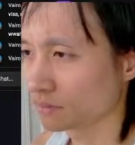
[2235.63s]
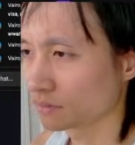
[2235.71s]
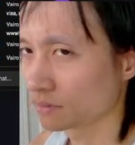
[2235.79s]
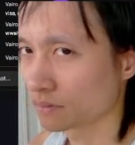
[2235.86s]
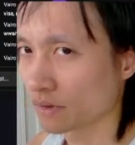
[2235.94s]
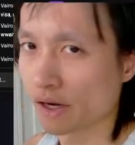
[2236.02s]

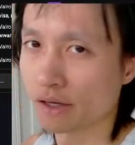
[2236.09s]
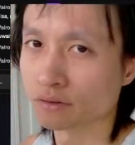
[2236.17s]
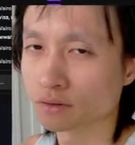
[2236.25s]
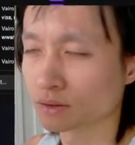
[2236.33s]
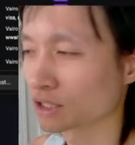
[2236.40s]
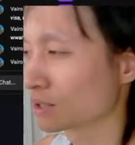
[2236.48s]
yeah,
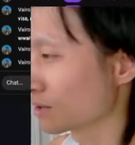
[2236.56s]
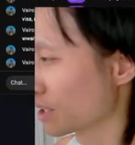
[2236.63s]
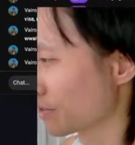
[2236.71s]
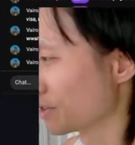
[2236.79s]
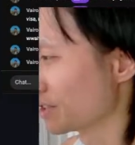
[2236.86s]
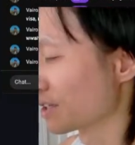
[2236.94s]
sometimes when I
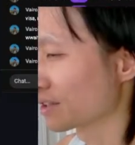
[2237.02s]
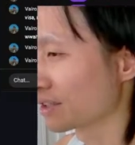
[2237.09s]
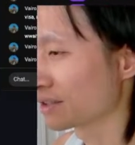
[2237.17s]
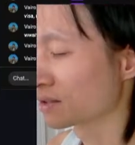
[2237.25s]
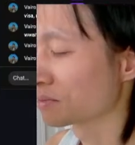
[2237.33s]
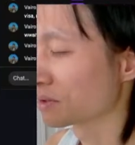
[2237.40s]
freeze like
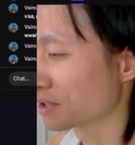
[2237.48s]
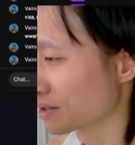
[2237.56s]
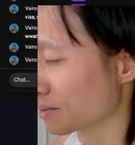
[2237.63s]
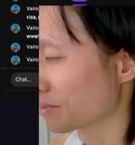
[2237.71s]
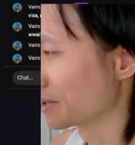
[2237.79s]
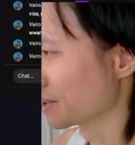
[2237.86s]
this, it's
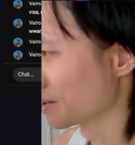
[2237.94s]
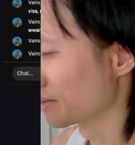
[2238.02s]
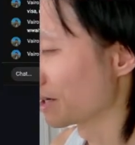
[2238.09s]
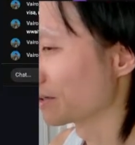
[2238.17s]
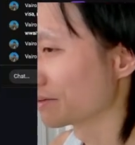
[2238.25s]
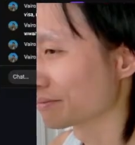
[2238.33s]
because I'm thinking
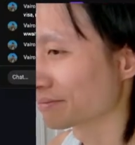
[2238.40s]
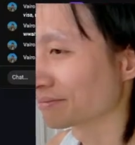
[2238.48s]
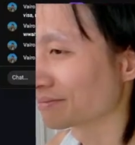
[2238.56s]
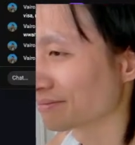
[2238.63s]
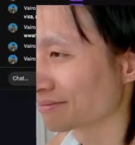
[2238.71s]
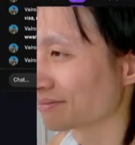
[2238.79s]
about it,
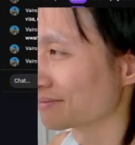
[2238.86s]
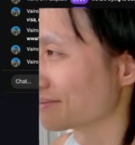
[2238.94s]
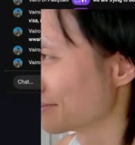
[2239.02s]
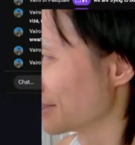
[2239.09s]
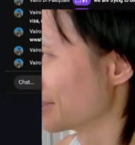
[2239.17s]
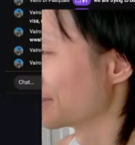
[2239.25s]
but